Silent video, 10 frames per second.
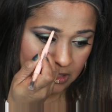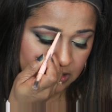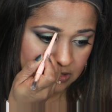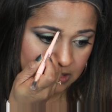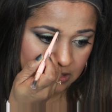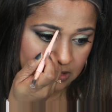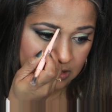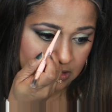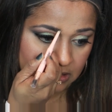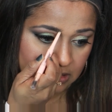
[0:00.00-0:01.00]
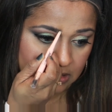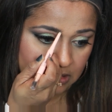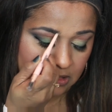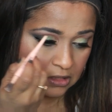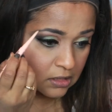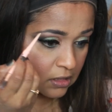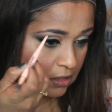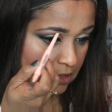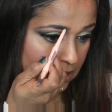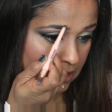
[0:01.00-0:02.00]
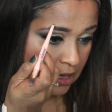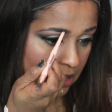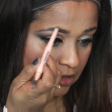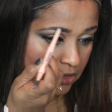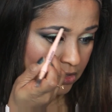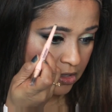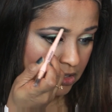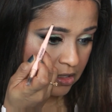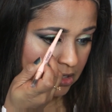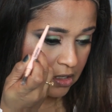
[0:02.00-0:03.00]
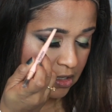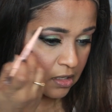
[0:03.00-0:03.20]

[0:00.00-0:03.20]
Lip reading: is it Color,